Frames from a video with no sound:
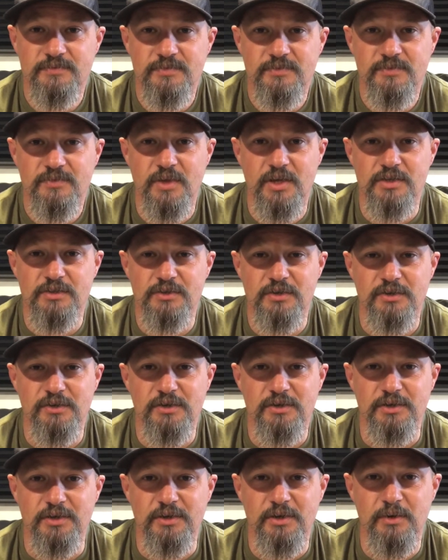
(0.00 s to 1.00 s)
things aren't
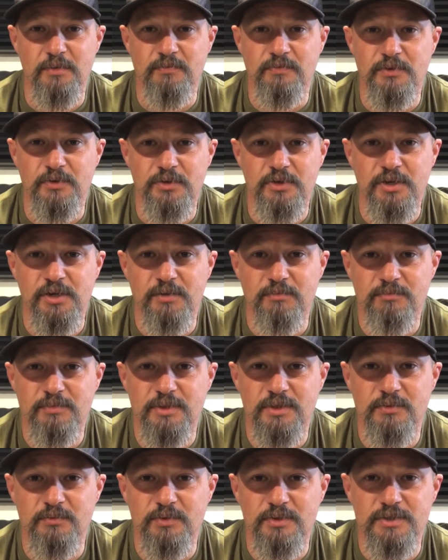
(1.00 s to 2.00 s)
looking hopeful yet.
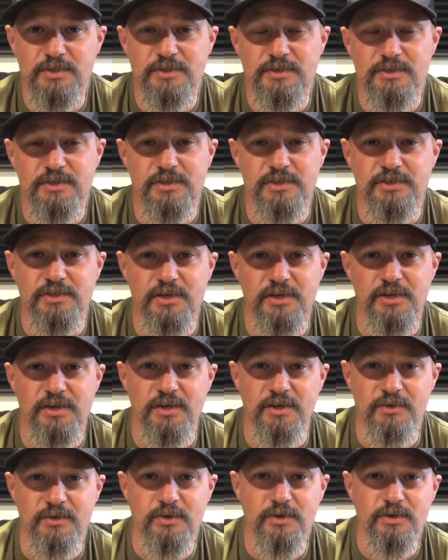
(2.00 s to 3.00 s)
But we're just going to stay
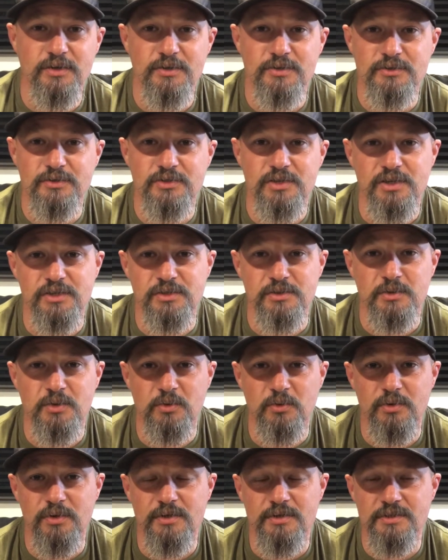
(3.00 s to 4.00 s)
hid in our little section of
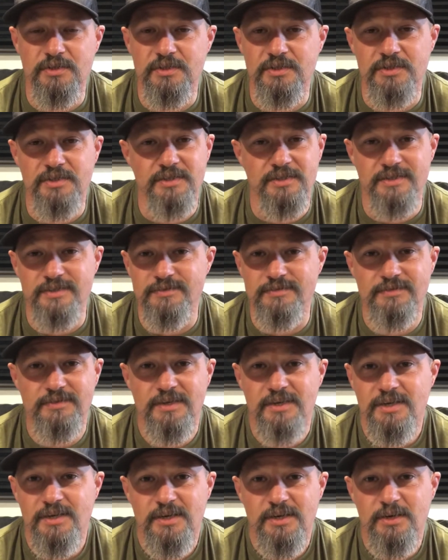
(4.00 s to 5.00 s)
the woods here, and
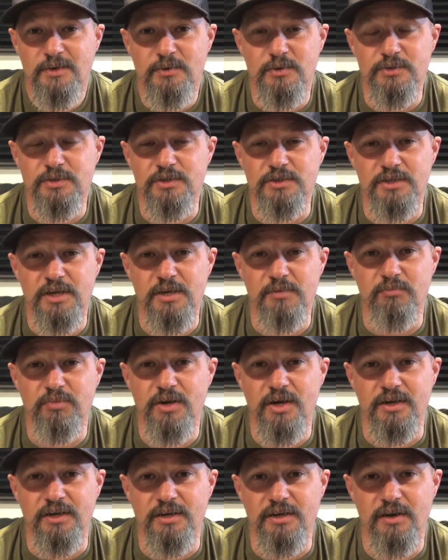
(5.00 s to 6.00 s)
we'll just keep
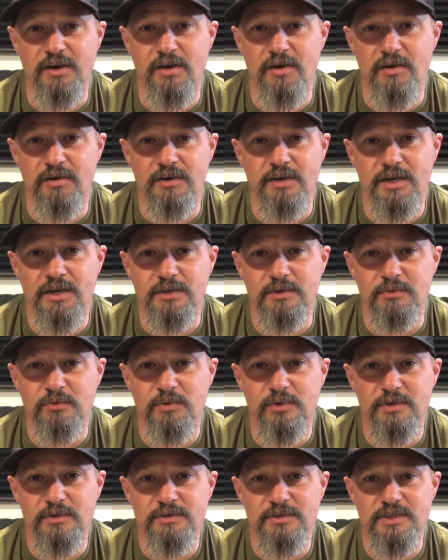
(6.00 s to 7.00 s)
plucking along like the
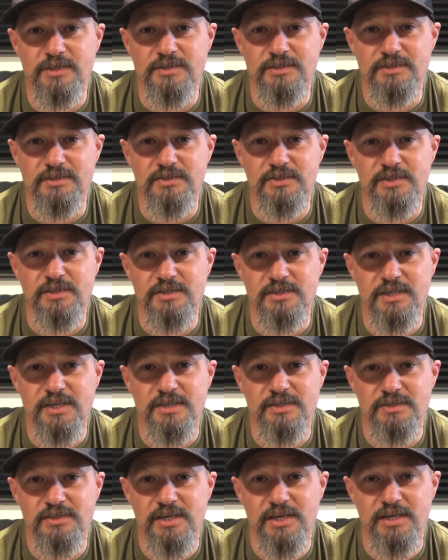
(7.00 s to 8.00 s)
world doesn't exist
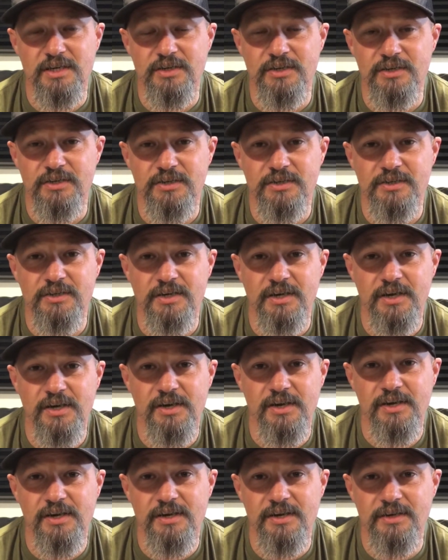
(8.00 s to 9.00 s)
outside of here
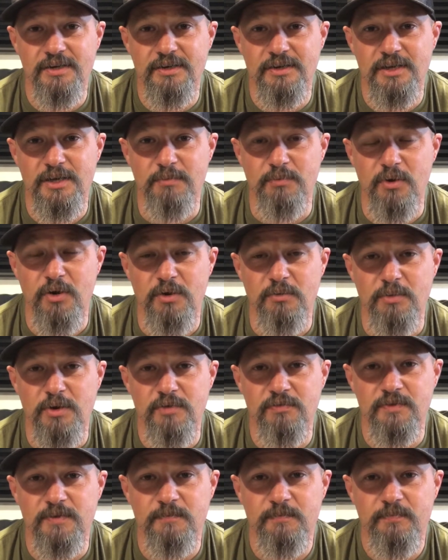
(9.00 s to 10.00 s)
and keep on
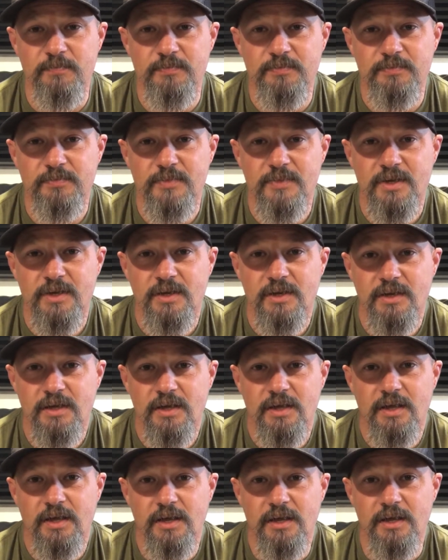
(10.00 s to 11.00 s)
moving.
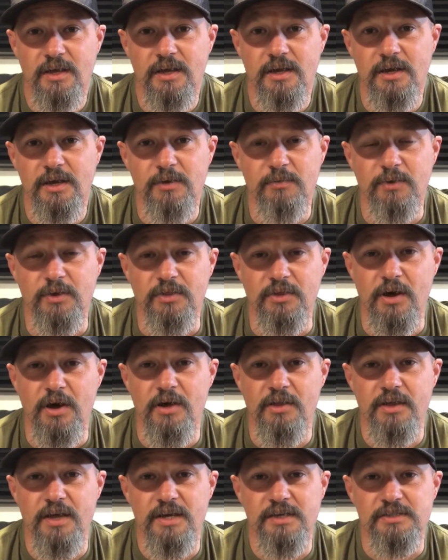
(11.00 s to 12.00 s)
And with
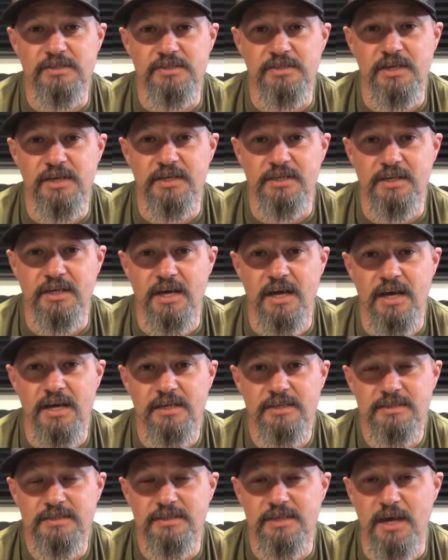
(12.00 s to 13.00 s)
all that said,
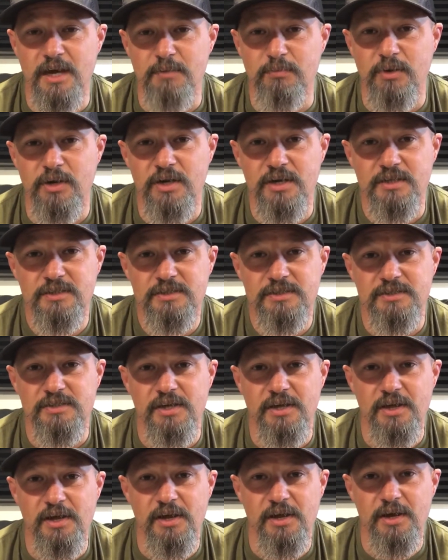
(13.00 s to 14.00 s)
guys, God bless,
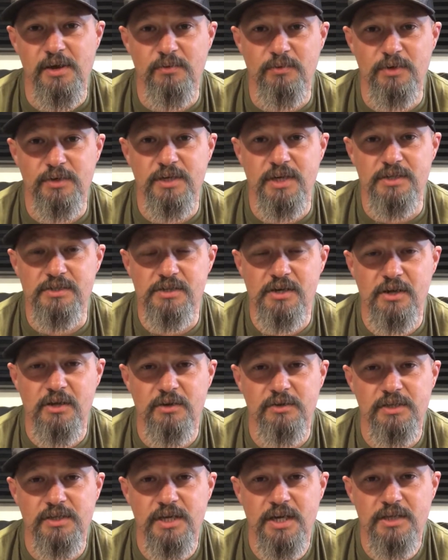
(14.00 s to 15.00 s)
and we'll catch y'all
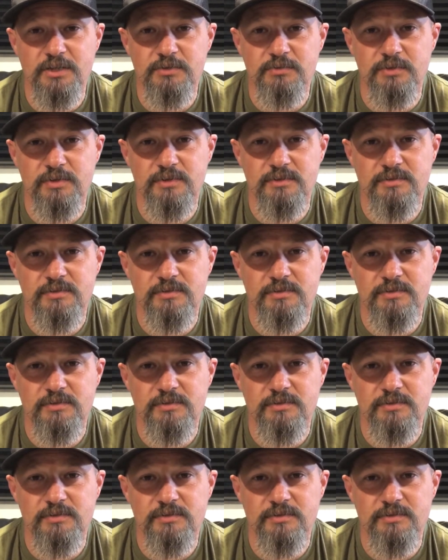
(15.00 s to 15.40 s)
on the next one.